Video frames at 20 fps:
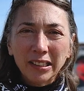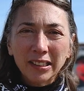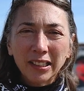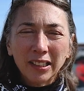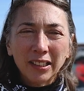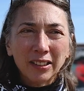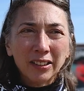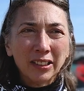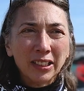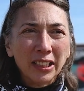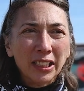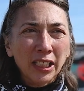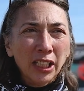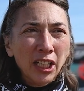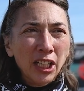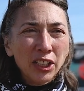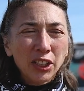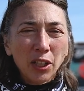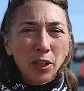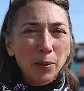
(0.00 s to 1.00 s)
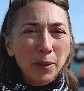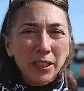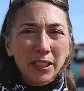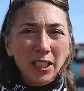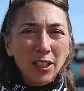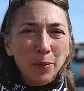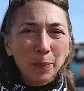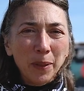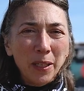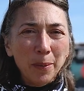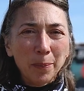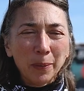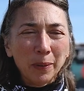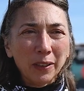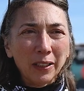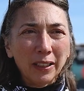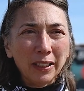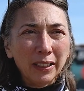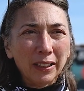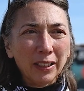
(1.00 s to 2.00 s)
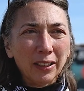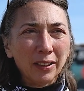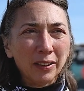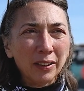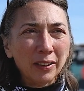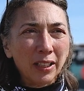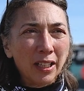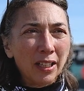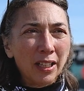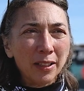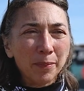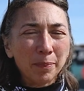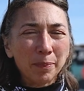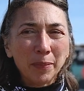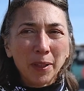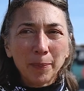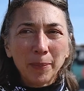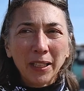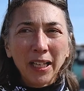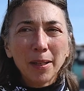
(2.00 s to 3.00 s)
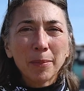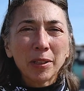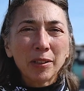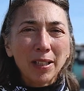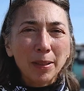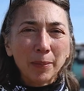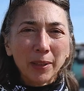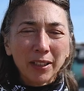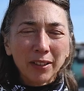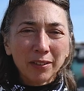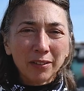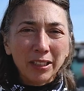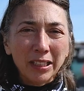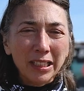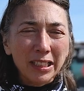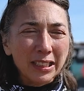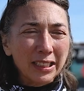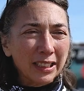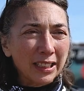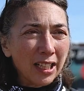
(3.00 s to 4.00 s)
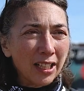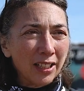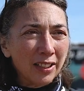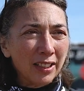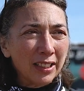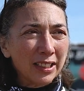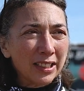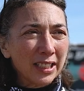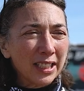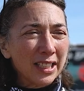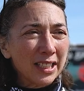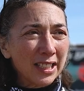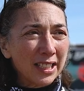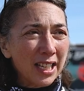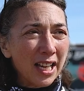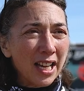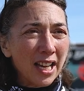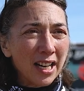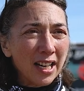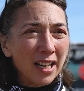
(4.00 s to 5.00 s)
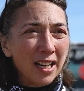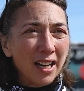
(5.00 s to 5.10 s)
So I always tell people that, I became a grandmother 3 years ago, and since then